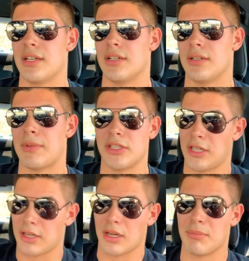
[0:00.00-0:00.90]
I'm not
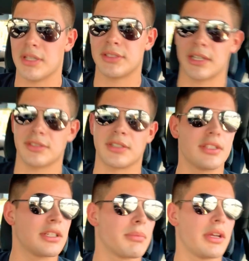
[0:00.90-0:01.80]
dogging on Mustangs or
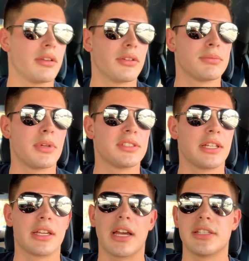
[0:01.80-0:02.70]
anything, but I know those
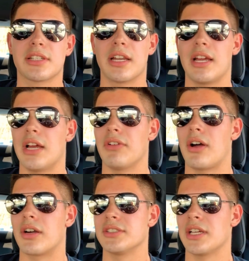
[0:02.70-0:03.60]
Mustang guys kind of have a
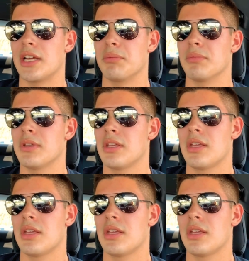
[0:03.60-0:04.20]
hard time